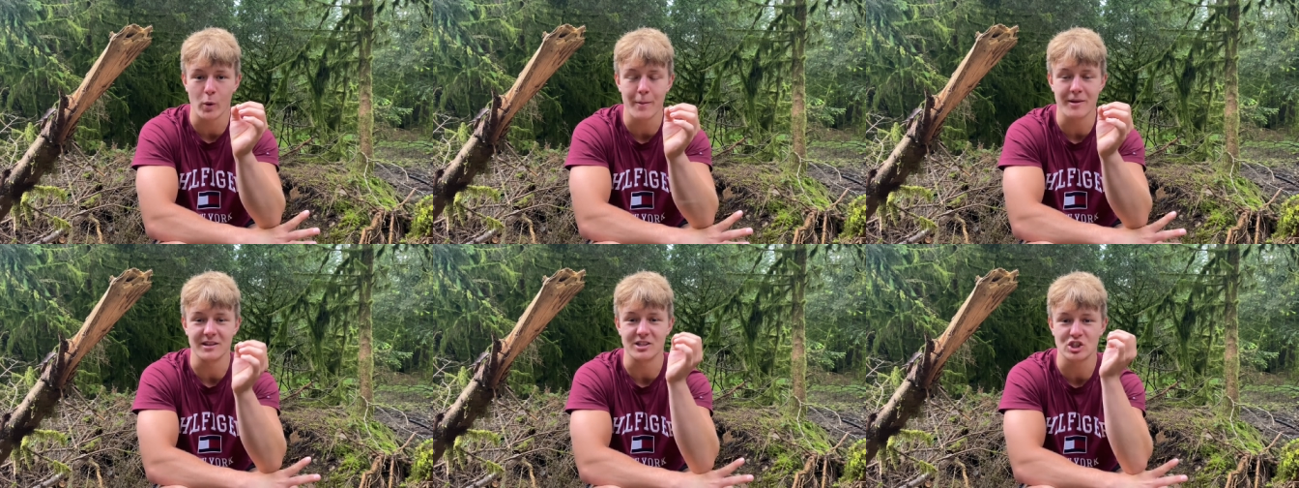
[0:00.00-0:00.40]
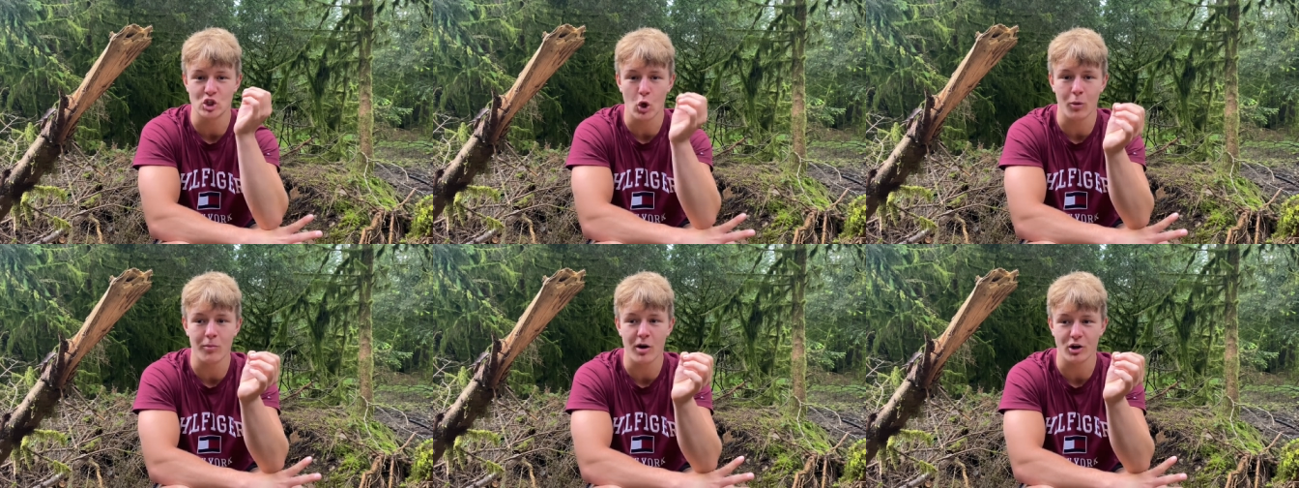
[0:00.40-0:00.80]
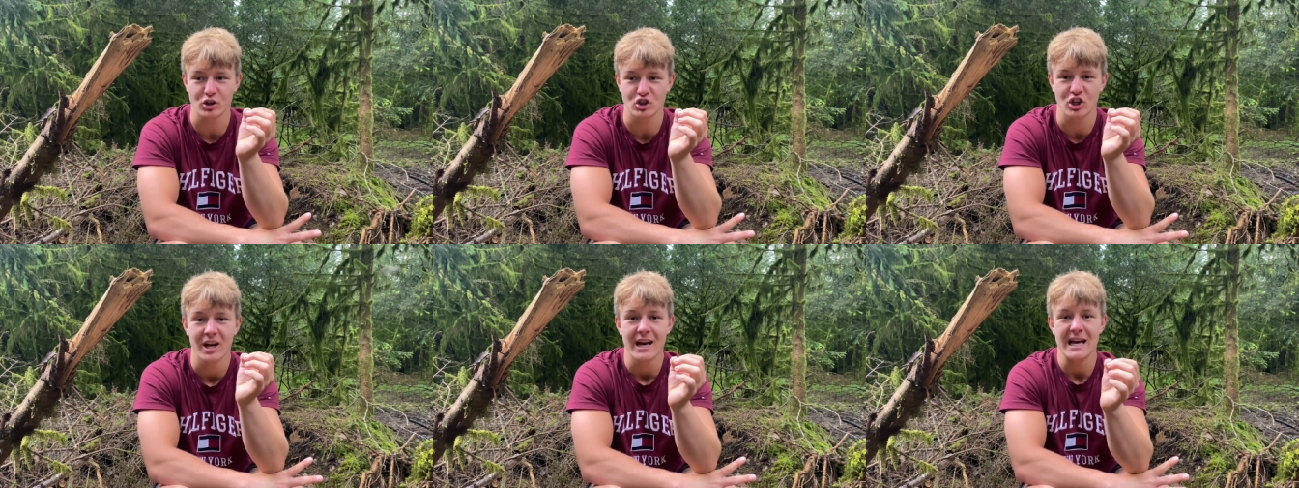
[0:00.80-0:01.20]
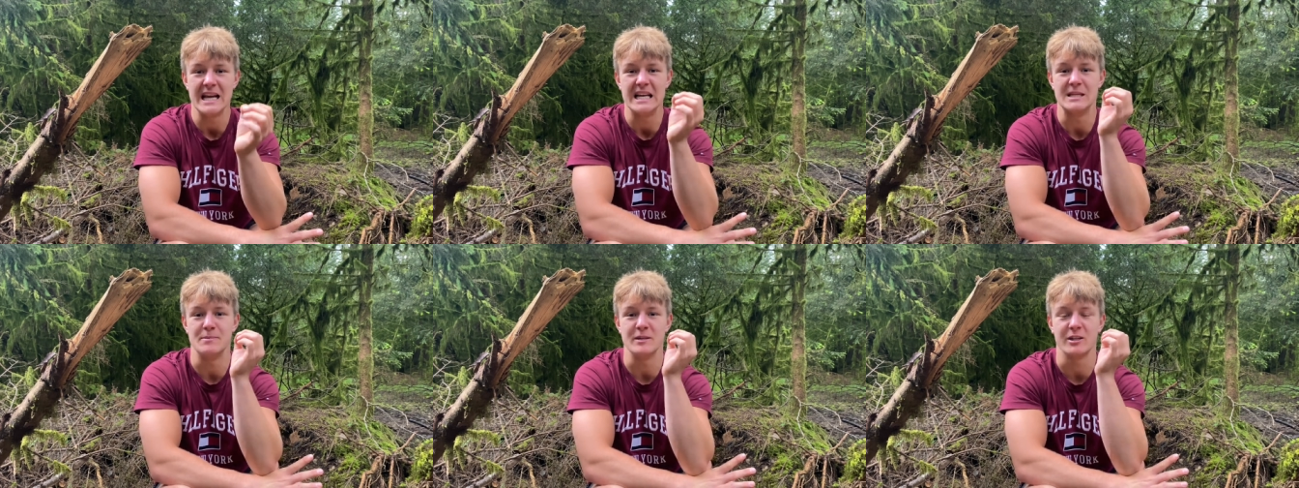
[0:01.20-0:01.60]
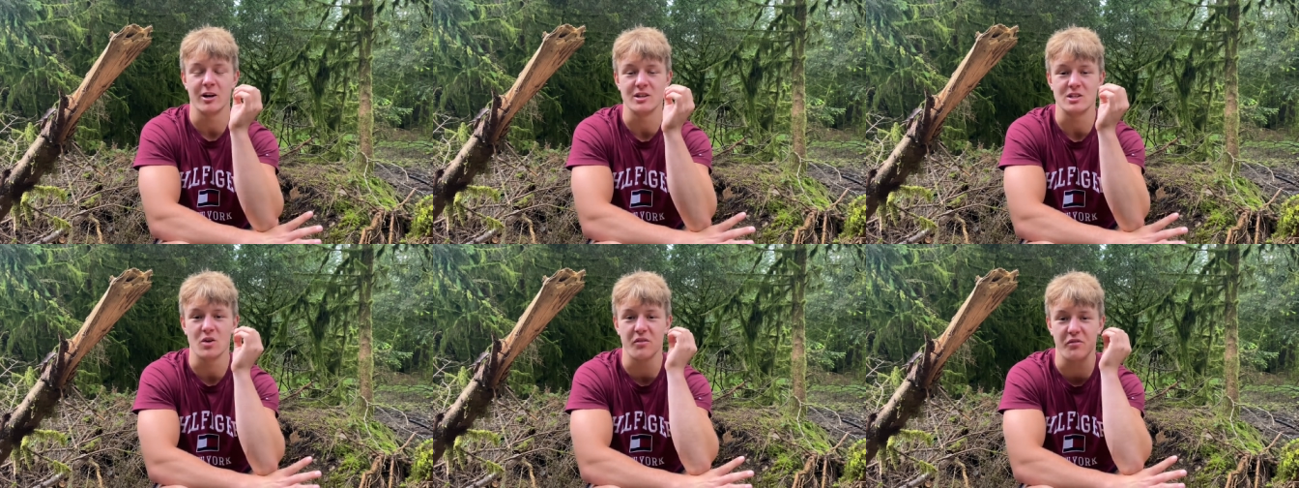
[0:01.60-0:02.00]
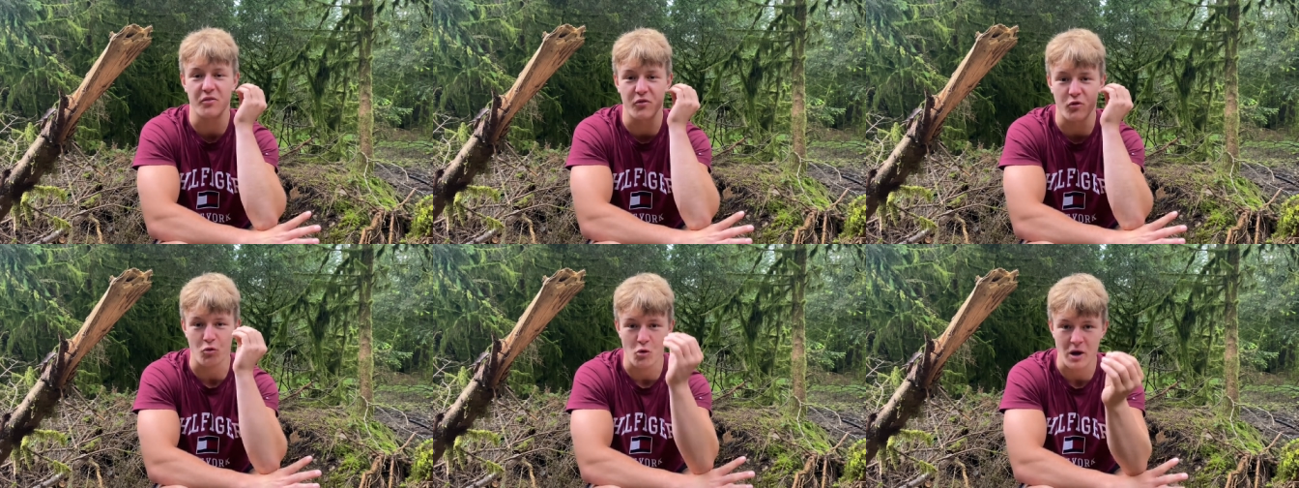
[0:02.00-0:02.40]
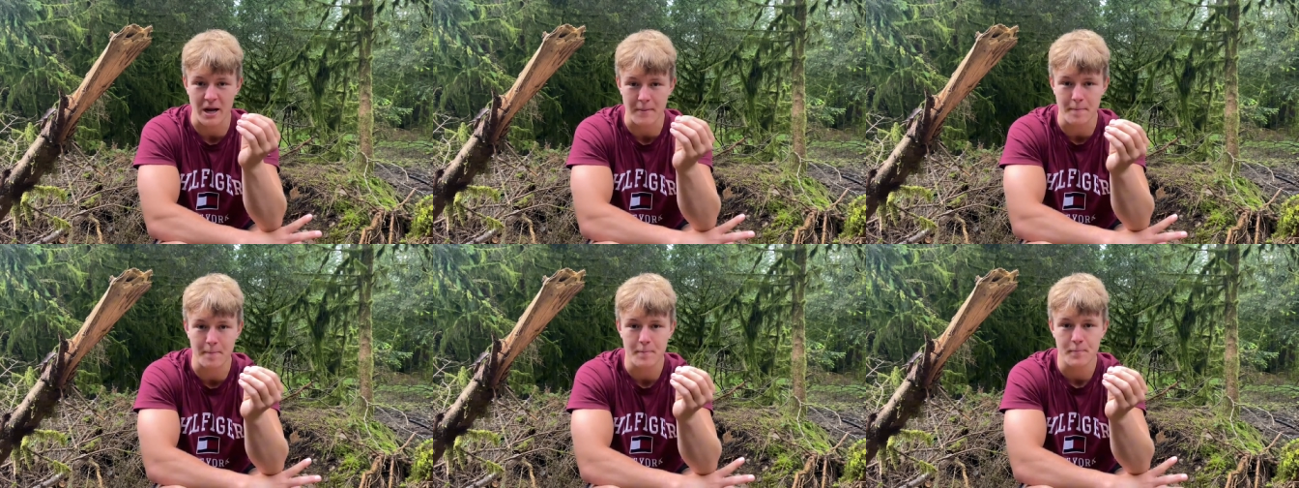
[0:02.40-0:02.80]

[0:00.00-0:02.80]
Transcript: women so much is because of frame.